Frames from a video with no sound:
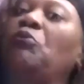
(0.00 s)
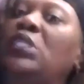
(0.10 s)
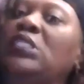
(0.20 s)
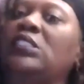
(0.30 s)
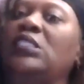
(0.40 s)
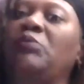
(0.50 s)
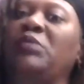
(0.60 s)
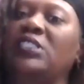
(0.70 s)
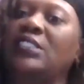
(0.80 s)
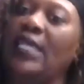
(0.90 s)
really slim
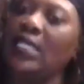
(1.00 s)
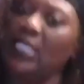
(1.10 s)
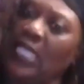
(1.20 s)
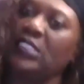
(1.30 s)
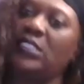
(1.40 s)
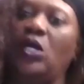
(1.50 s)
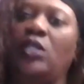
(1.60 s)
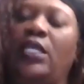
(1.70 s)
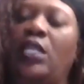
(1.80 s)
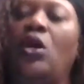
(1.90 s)
and just like yes all
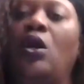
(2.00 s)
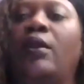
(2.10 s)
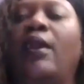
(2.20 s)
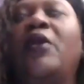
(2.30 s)
day long.